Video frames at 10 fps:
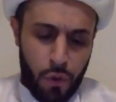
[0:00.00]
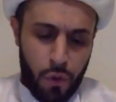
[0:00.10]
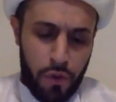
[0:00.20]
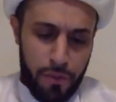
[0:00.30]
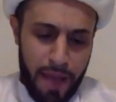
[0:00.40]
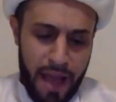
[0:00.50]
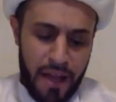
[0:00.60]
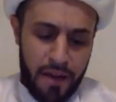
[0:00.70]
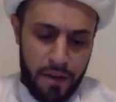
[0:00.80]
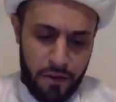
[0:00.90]

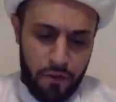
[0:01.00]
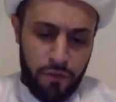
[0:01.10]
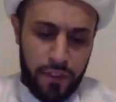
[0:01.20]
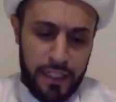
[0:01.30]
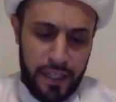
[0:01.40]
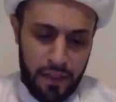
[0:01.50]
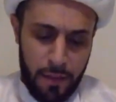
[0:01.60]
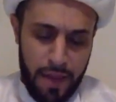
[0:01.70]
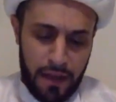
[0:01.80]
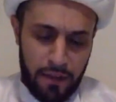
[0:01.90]
Uthman fleeing
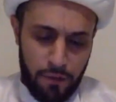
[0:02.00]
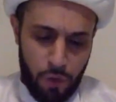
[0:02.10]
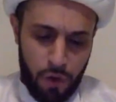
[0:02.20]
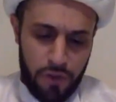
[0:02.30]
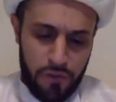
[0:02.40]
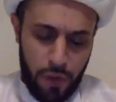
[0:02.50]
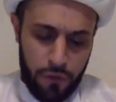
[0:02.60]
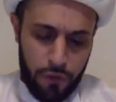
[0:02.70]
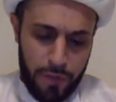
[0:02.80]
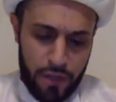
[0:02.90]
in the Battle of Uhud is
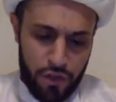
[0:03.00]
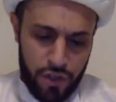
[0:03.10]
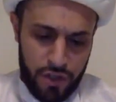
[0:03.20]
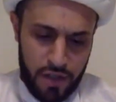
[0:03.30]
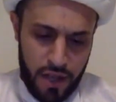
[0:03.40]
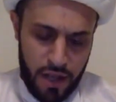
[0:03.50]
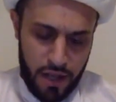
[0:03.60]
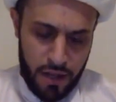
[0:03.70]
also mentioned